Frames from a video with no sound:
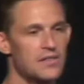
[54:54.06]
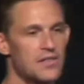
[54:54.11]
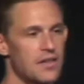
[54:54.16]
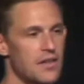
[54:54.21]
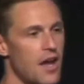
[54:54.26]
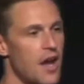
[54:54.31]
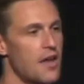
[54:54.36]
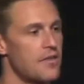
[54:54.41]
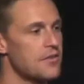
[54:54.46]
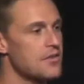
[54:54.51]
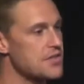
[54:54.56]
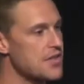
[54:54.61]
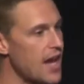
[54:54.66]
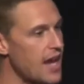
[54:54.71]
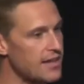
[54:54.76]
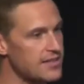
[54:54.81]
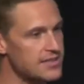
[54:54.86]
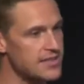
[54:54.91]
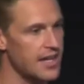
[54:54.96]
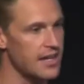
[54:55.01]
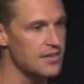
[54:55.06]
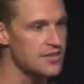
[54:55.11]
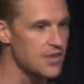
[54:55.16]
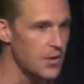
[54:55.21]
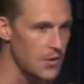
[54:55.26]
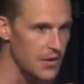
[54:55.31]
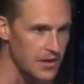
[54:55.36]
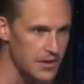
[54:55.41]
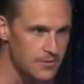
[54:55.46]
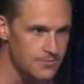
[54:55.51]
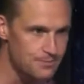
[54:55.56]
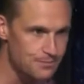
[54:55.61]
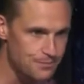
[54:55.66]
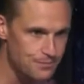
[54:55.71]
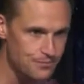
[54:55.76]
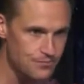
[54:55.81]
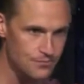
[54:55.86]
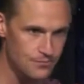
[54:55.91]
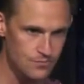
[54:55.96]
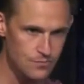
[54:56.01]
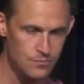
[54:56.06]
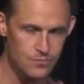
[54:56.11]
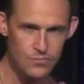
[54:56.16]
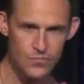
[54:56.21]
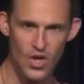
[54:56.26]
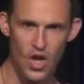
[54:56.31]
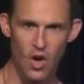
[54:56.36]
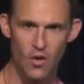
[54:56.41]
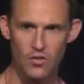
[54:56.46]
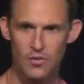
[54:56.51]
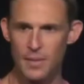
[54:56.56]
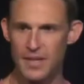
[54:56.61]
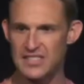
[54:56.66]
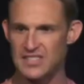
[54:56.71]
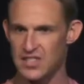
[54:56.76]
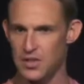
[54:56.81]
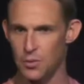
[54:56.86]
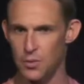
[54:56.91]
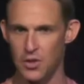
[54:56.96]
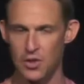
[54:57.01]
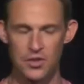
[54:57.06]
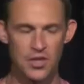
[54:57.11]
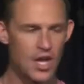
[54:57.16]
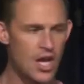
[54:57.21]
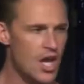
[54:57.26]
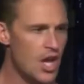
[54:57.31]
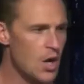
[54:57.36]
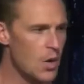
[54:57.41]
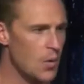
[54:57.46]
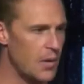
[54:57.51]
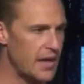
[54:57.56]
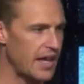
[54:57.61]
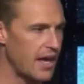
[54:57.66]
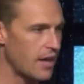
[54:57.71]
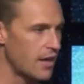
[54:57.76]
to the other side of San Antonio, over by SeaWorld. We got